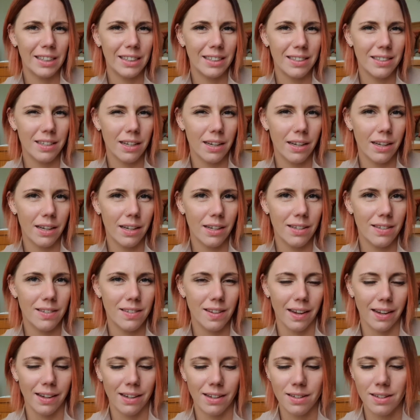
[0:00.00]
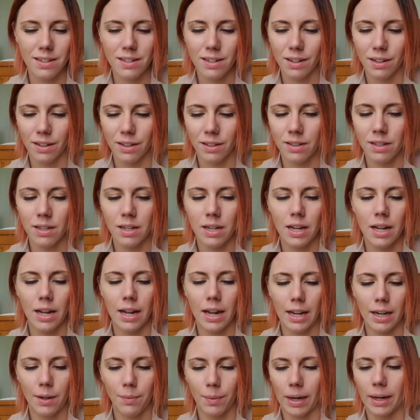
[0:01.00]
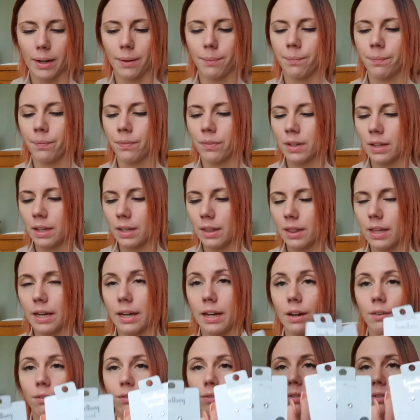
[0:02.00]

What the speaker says: Is that how you say it? Anyway, they are